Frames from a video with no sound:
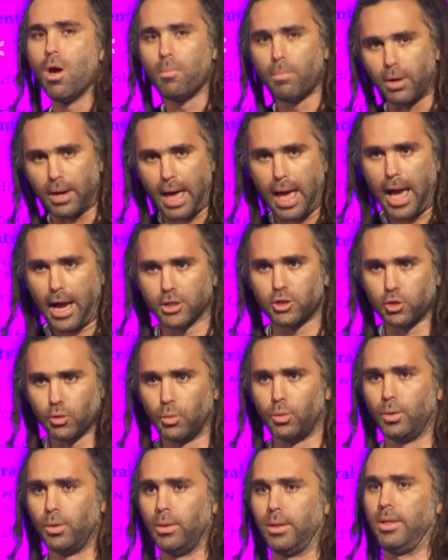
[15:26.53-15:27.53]
but
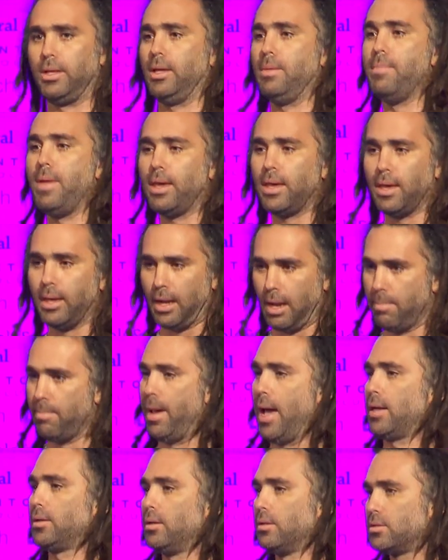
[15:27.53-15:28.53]
actually making an
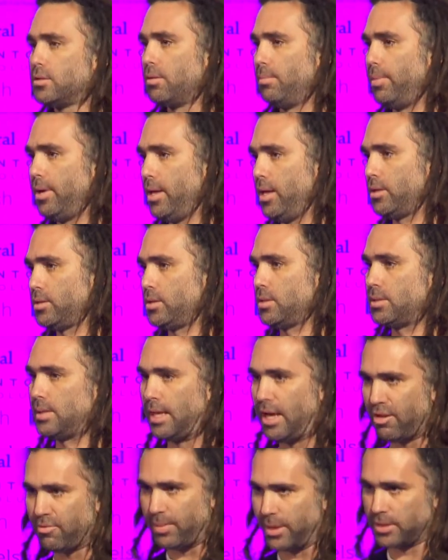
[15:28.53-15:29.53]
impact on somebody else's
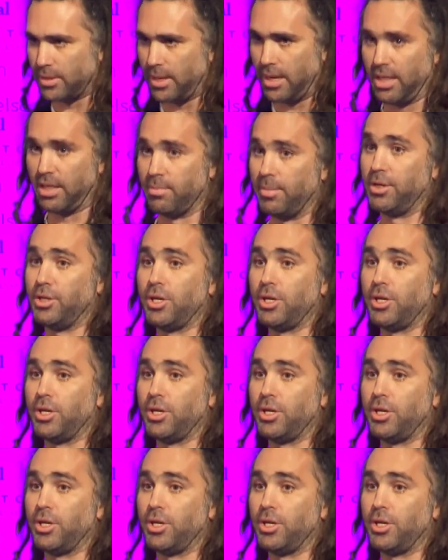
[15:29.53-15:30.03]
life by sending them a